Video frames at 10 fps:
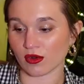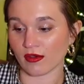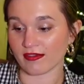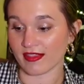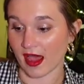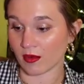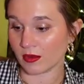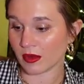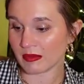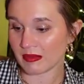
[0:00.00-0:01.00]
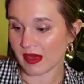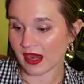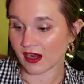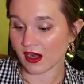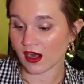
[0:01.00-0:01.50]
know if that one would be
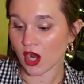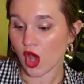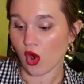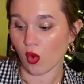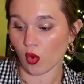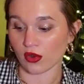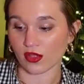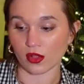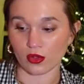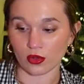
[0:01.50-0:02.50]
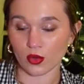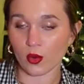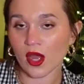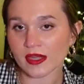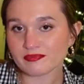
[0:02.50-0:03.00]
better or the Lulu
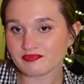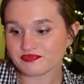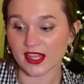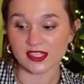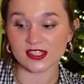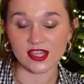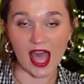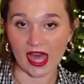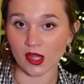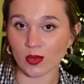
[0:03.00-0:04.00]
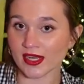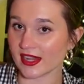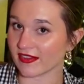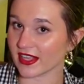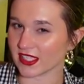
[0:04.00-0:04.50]
one. The aloe one
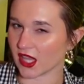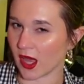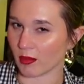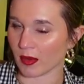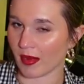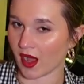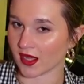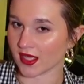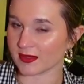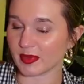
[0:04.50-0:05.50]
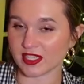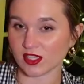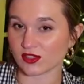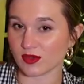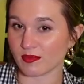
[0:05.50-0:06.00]
definitely has a lot more pockets, but it's
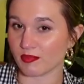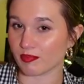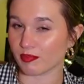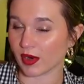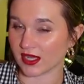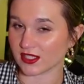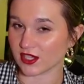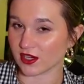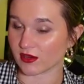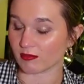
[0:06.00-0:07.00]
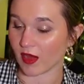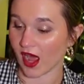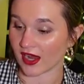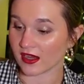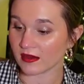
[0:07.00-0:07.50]
also a pricier
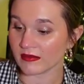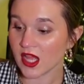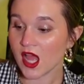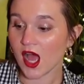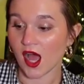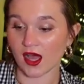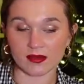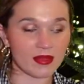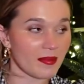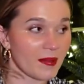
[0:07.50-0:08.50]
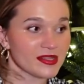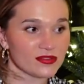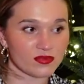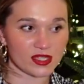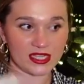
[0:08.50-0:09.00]
item. My mom has
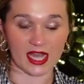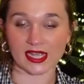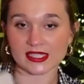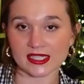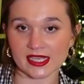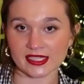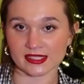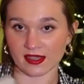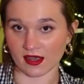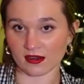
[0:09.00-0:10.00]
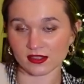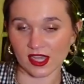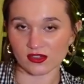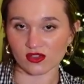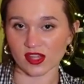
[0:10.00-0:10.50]
a really nice like designer
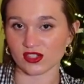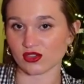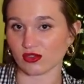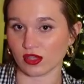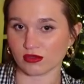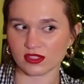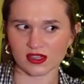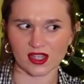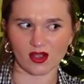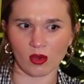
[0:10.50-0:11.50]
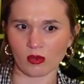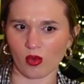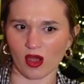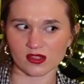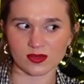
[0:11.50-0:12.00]
satchel that she'll use to like go
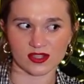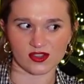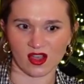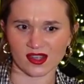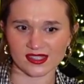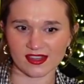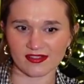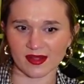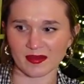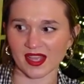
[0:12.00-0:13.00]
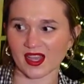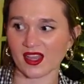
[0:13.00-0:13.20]
on walks with the dog and stuff. And I'm like,